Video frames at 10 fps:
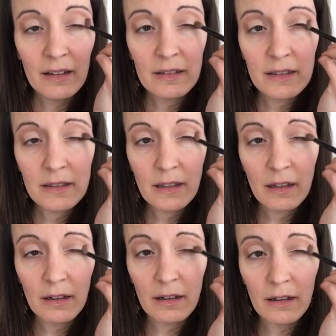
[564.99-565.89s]

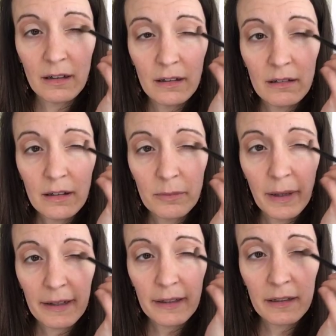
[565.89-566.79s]
So go
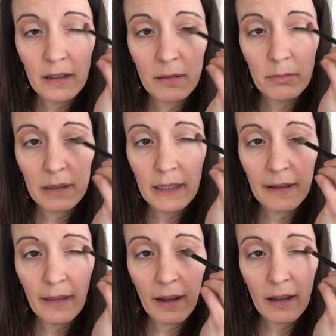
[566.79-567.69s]
back in and
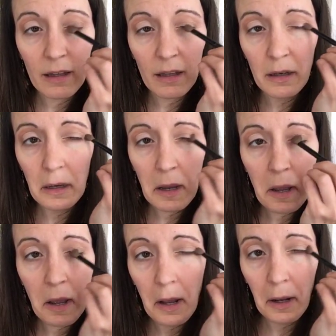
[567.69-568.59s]
blend that in,
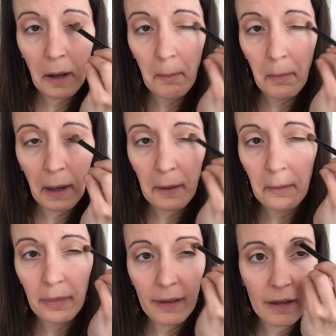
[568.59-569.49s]
come back
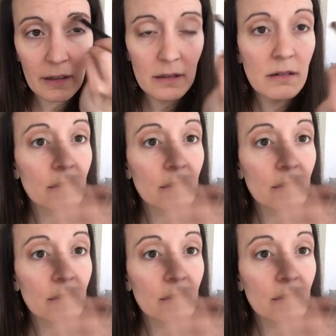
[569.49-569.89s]
with it.